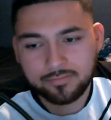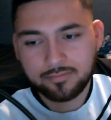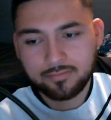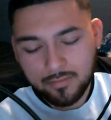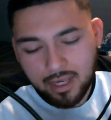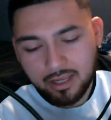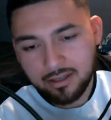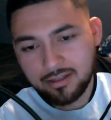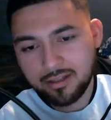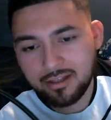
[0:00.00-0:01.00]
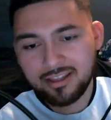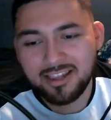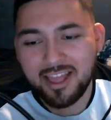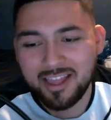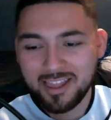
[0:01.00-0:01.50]
Yeah, and
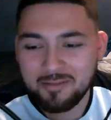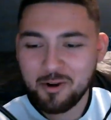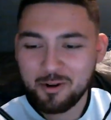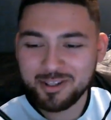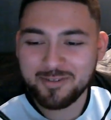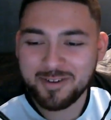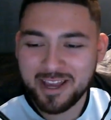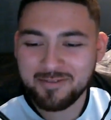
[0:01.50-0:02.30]
I'm a whole different Ivan